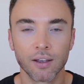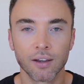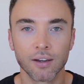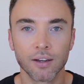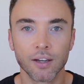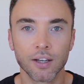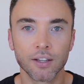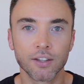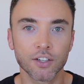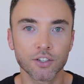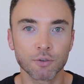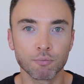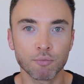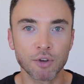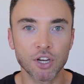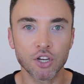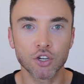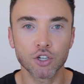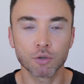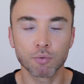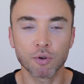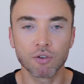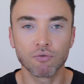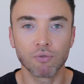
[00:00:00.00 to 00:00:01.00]
It doesn't mean you
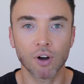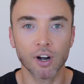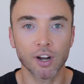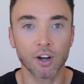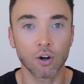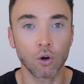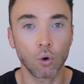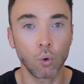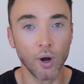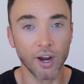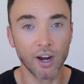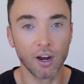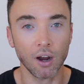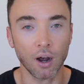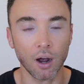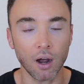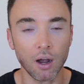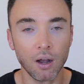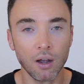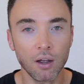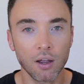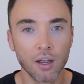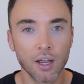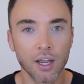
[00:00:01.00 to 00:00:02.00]
should be running
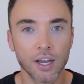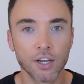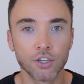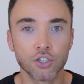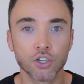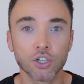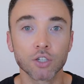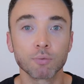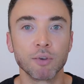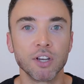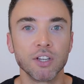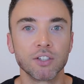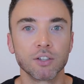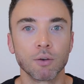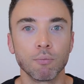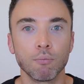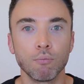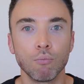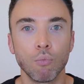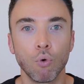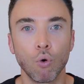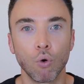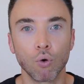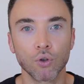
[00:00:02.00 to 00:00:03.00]
quicker, it just means that
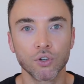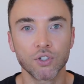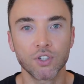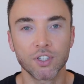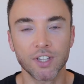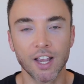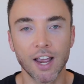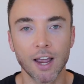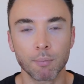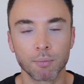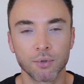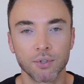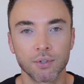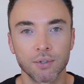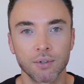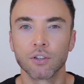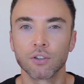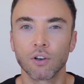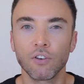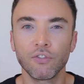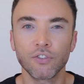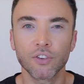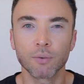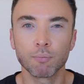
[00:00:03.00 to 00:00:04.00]
more steps, as
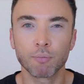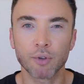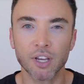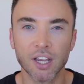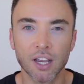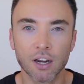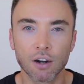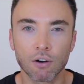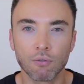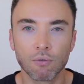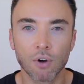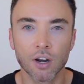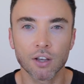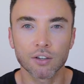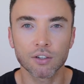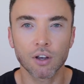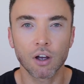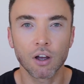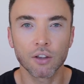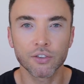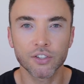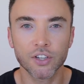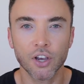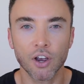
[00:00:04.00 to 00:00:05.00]
often beginner runners
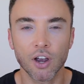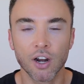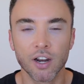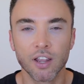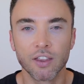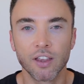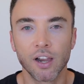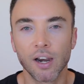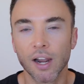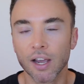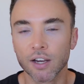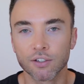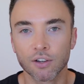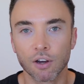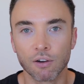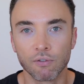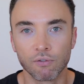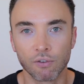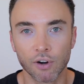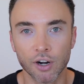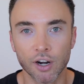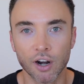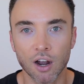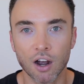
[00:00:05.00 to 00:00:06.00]
aren't turning their legs
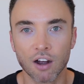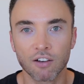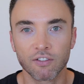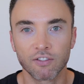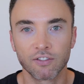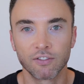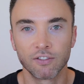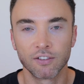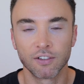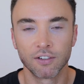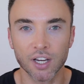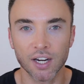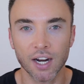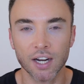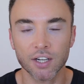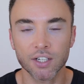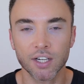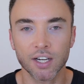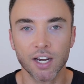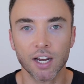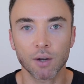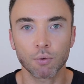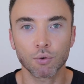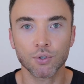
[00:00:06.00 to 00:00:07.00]
over enough. You can
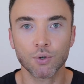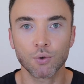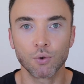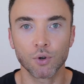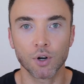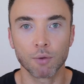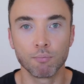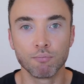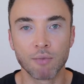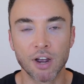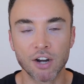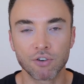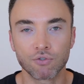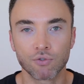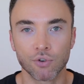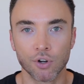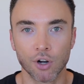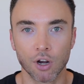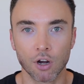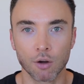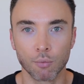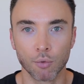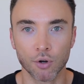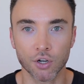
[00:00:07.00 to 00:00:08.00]
actually get what's called a
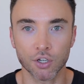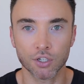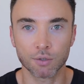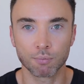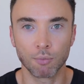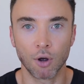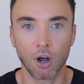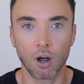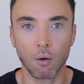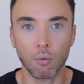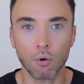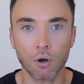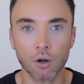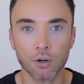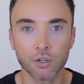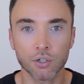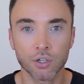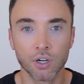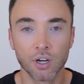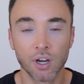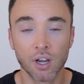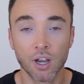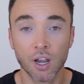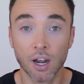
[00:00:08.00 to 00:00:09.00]
metronome on your
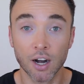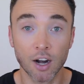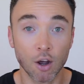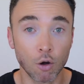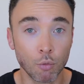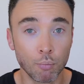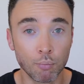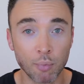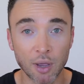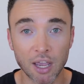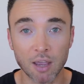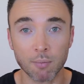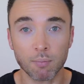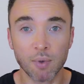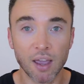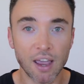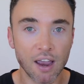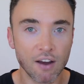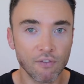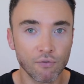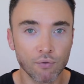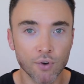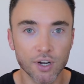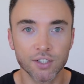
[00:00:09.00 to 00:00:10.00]
smartwatch, and that will beep
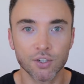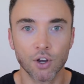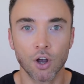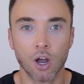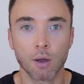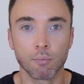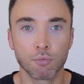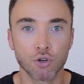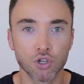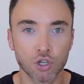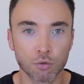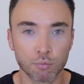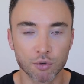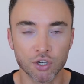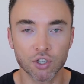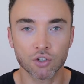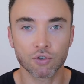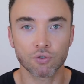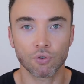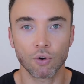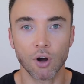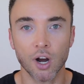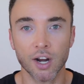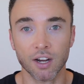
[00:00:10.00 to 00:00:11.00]
every time you should be
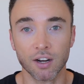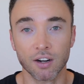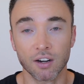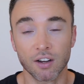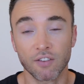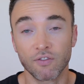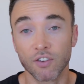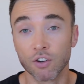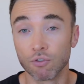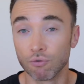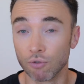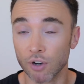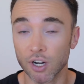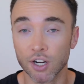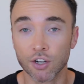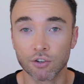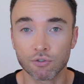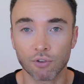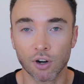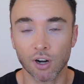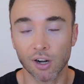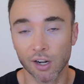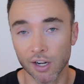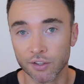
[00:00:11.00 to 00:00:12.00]
striding if you're really
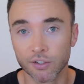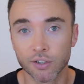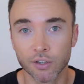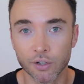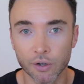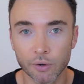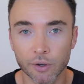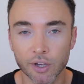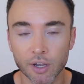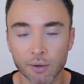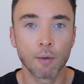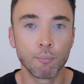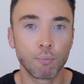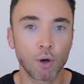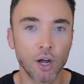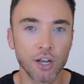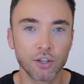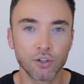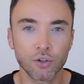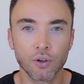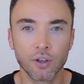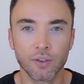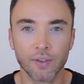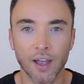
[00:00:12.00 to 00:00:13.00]
struggling to do it. And by
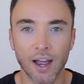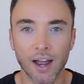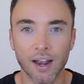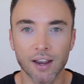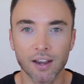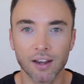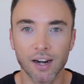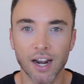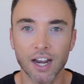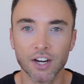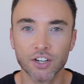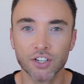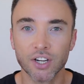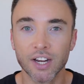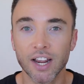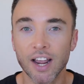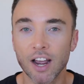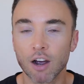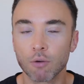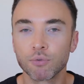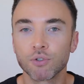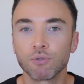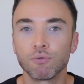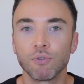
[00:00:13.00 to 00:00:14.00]
doing that, you'll actually
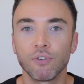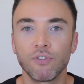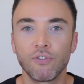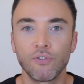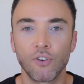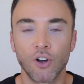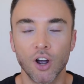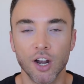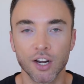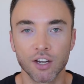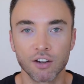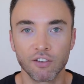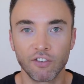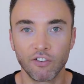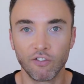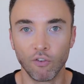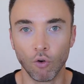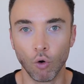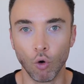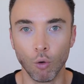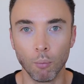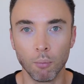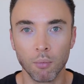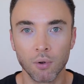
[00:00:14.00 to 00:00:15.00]
help to refine your
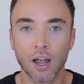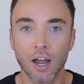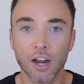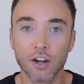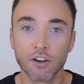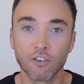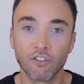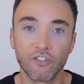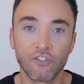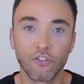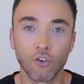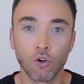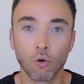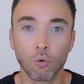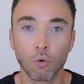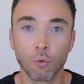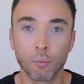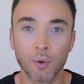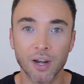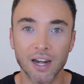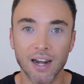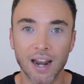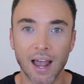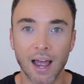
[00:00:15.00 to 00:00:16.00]
form, and your foot will
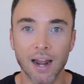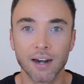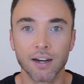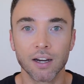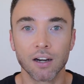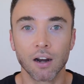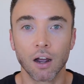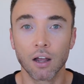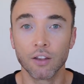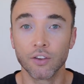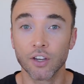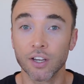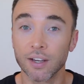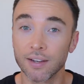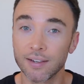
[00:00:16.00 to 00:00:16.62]
be landing under your